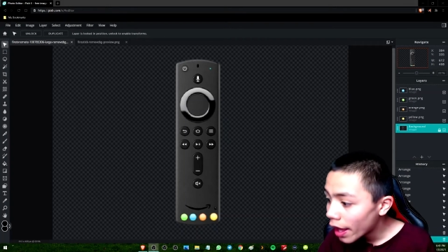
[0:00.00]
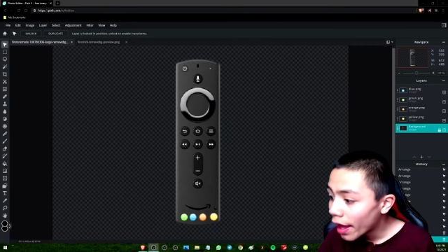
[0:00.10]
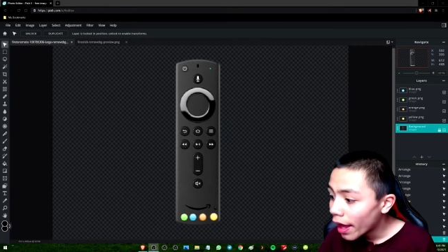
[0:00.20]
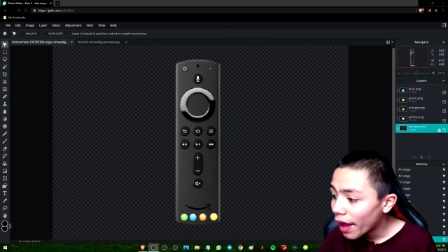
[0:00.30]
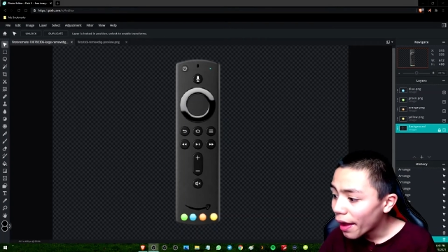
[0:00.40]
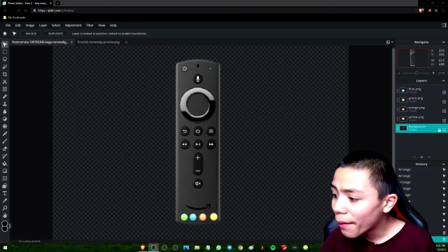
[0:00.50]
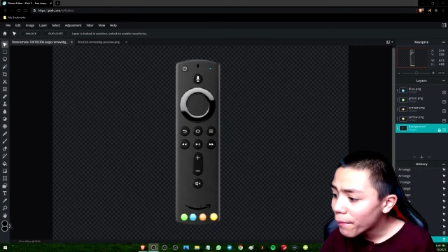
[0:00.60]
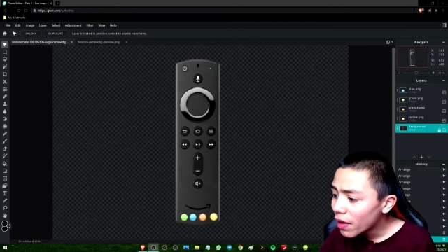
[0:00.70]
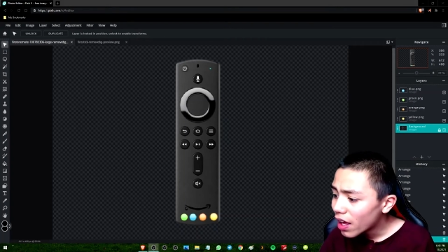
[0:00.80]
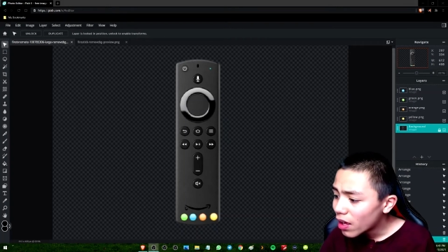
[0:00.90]
Um,
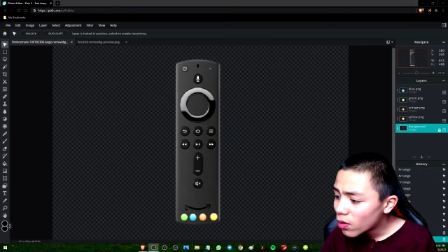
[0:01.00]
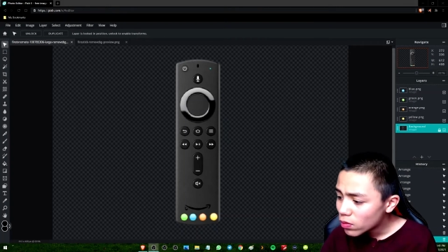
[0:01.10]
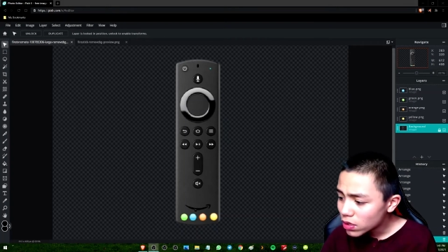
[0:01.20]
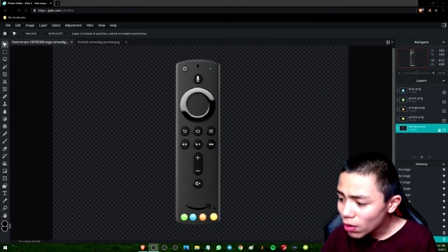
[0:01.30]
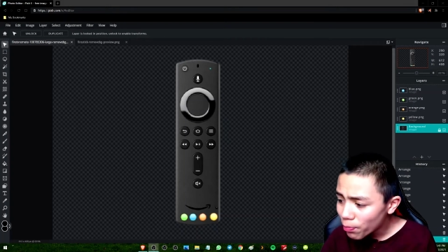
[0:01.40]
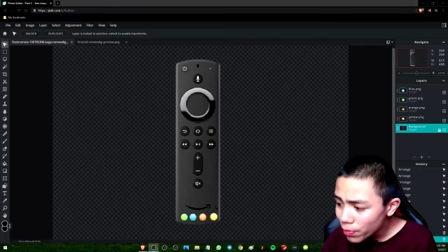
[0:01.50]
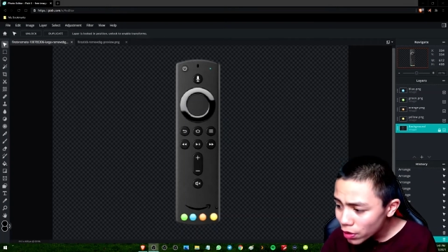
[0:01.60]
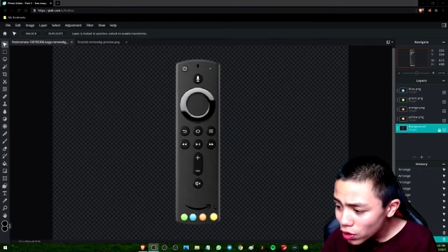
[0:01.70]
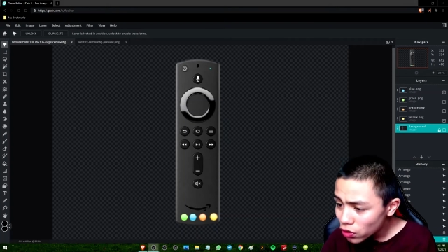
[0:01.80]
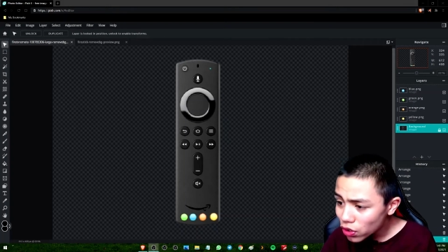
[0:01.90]
what I'm
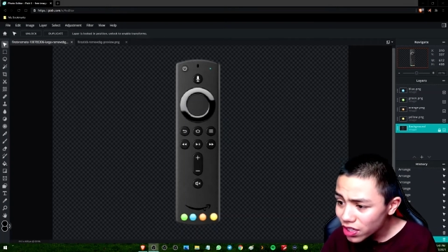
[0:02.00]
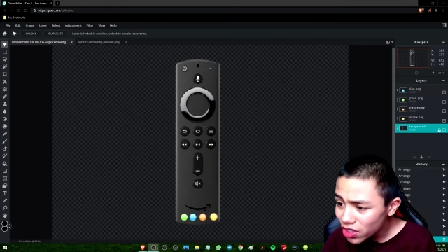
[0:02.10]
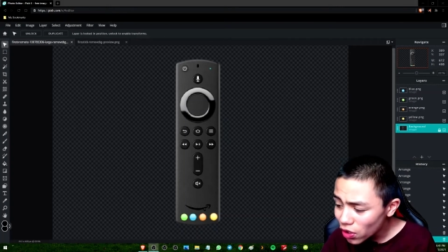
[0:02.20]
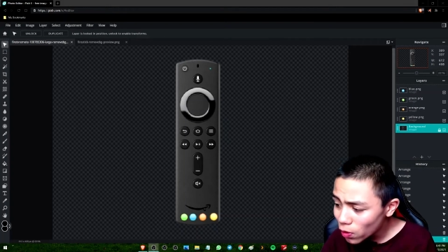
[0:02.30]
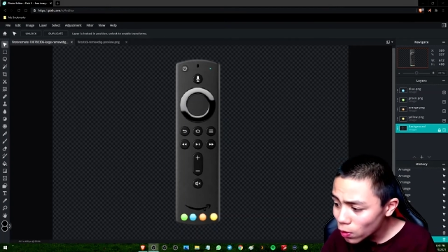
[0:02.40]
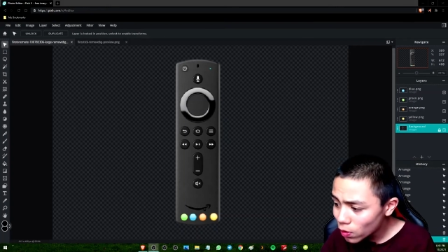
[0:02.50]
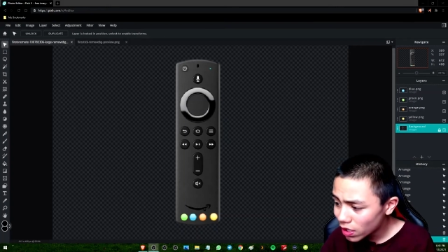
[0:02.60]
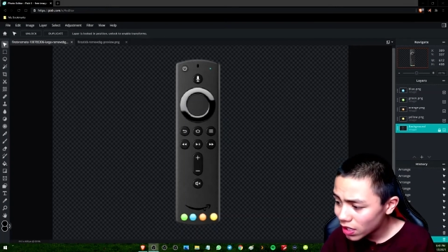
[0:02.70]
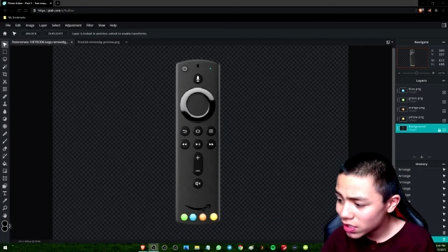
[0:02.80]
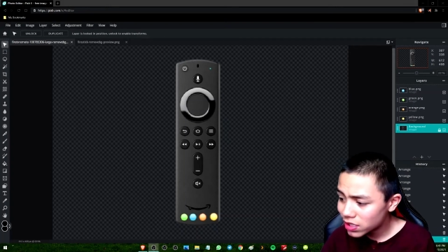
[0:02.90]
gonna do
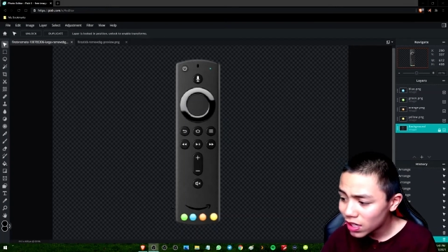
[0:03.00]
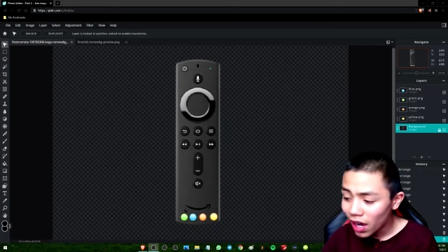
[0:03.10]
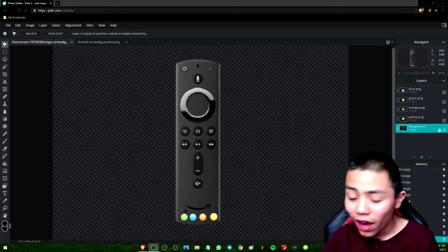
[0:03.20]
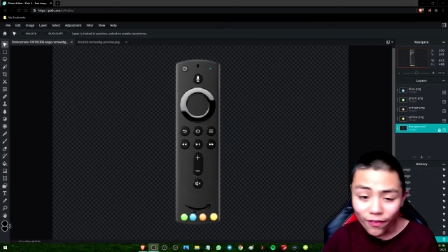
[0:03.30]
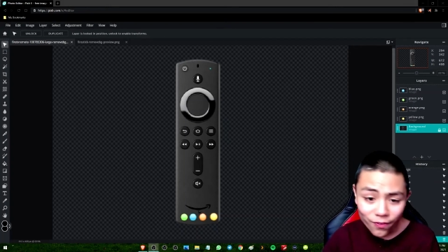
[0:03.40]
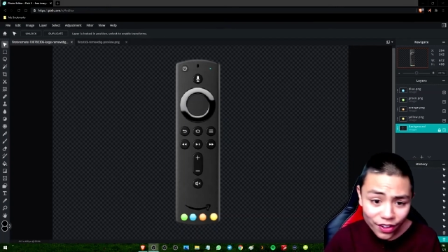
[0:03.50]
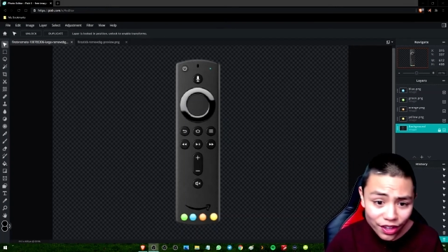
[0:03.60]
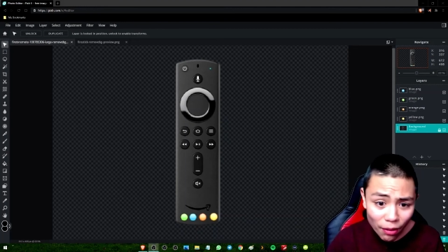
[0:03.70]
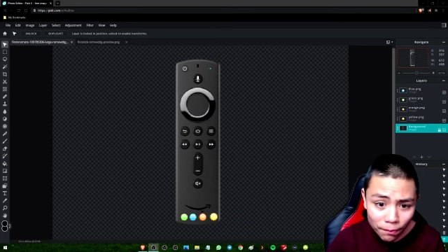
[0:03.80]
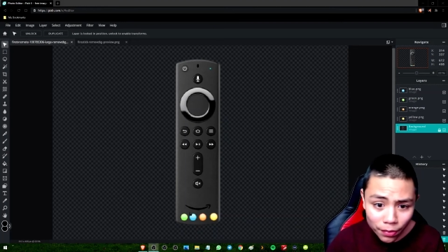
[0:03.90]
is I think I'm
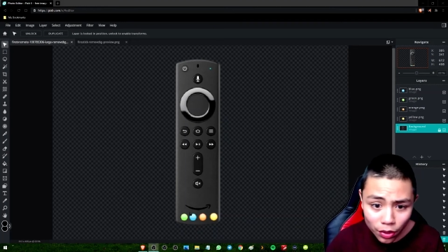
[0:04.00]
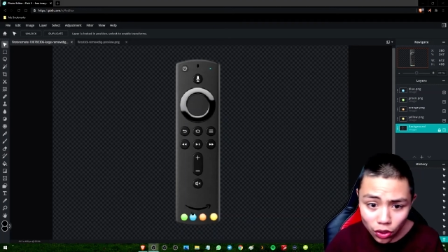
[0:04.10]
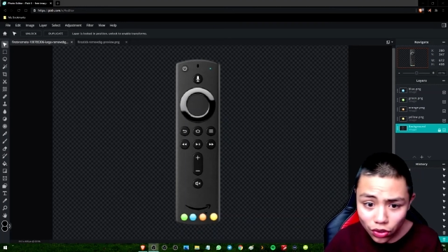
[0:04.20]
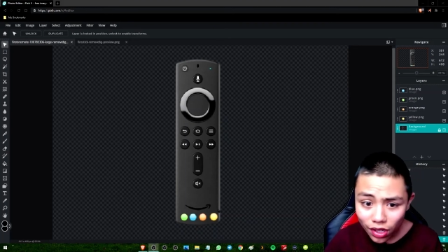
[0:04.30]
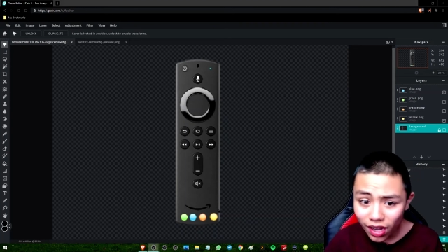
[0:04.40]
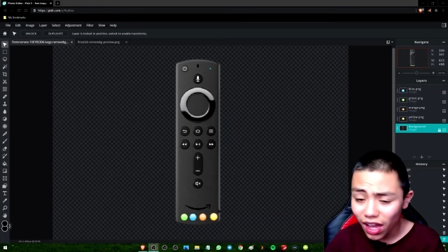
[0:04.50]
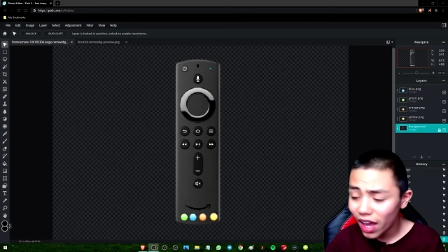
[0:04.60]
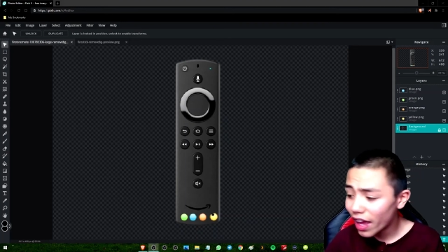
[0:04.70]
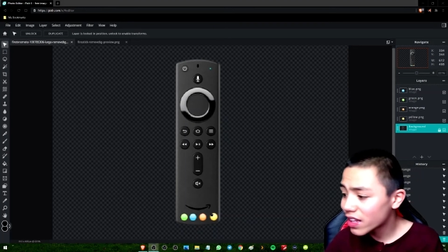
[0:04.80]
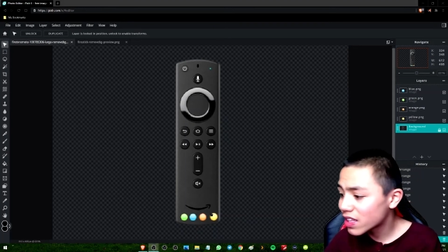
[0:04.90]
gonna
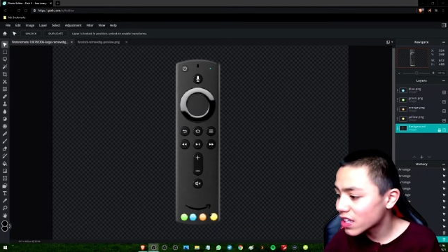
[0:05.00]
edit